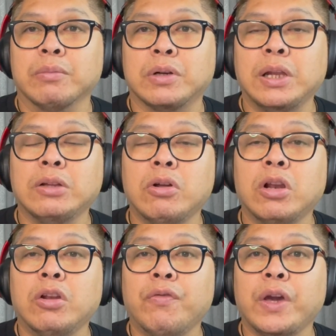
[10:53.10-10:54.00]
click the
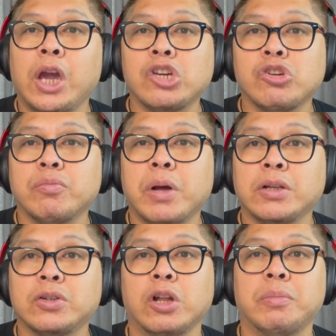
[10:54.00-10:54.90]
notification
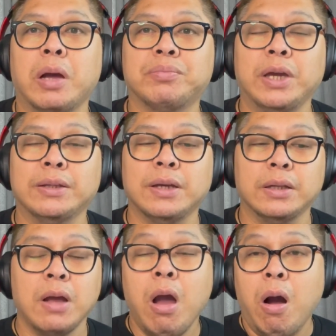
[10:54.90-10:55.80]
bell so you'll be
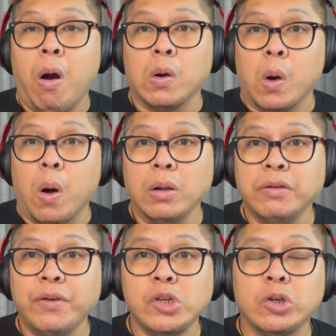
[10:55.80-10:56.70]
updated on all
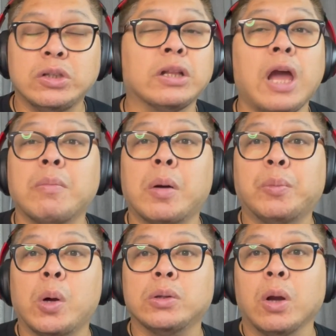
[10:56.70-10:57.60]
the videos that I'm
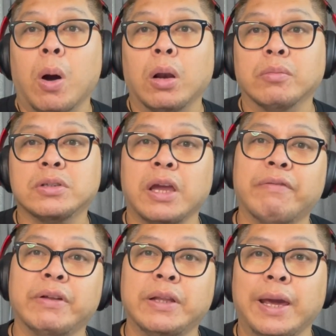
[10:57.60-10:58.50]
uploading almost
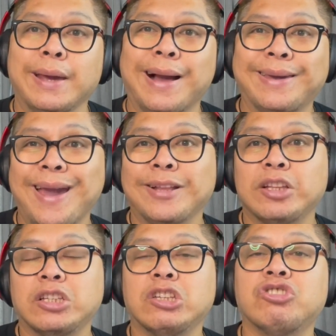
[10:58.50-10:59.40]
every day. Again,
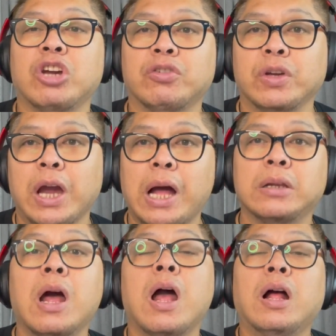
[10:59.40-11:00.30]
this is Chan
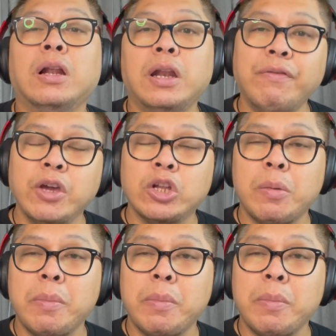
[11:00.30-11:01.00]
Royale leaving you the